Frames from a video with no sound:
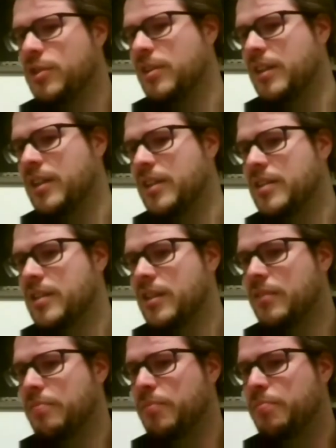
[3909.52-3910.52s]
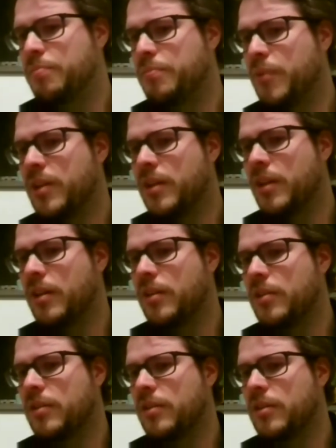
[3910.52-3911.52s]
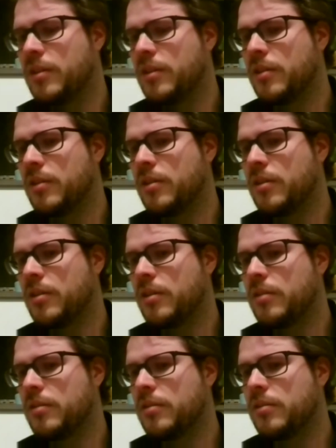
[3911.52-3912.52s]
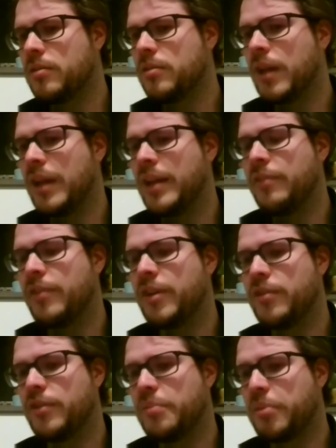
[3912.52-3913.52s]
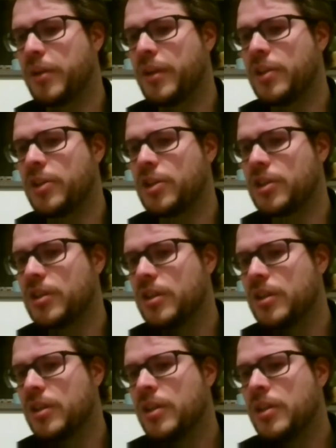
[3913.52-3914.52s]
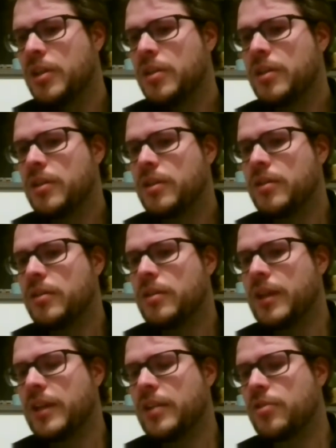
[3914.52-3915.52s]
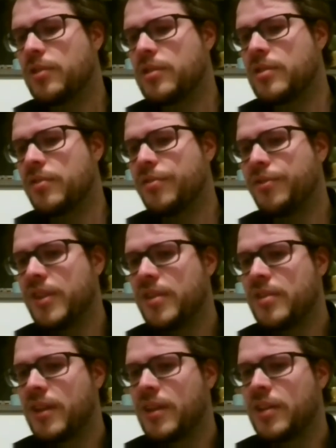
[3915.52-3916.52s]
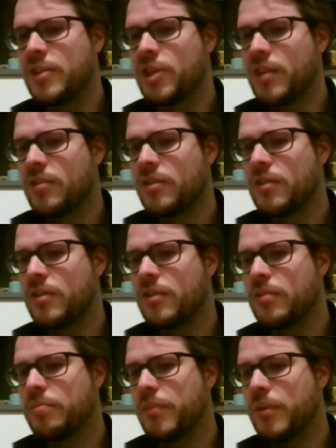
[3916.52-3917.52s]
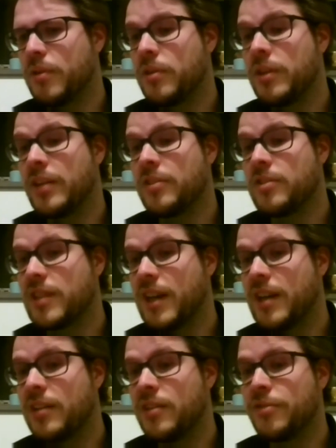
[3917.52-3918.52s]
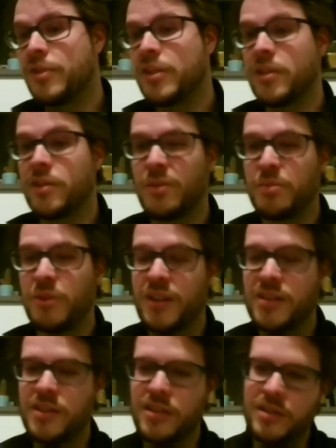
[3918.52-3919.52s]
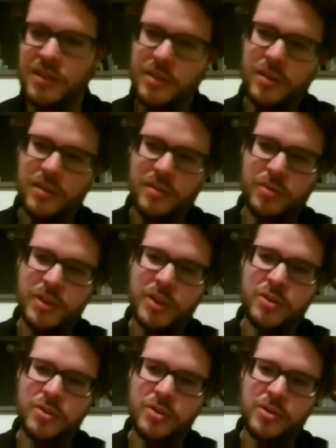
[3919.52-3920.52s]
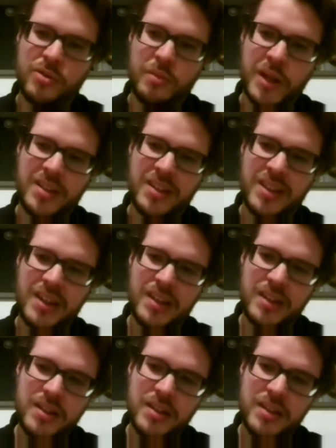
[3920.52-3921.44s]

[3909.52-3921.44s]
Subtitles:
thing is that with the leaving of the British, the interest in fintech in general, or the understanding of it and crypto assets reduced dramatically.